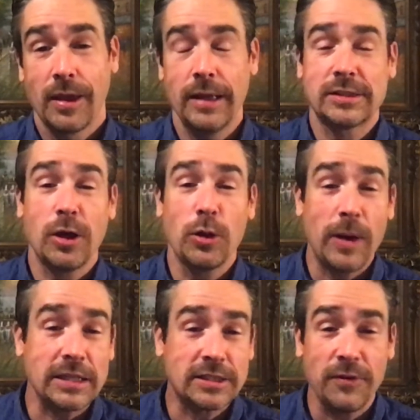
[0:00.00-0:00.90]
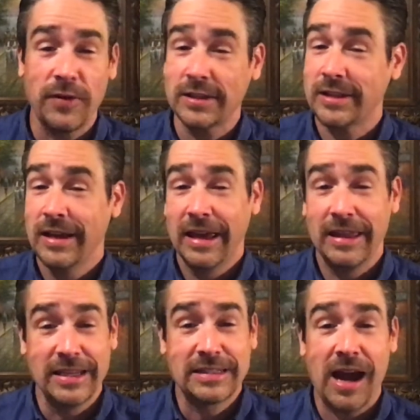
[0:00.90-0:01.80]
And so the rest of us in
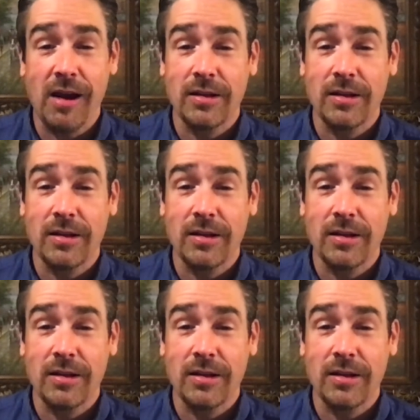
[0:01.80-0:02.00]
the entire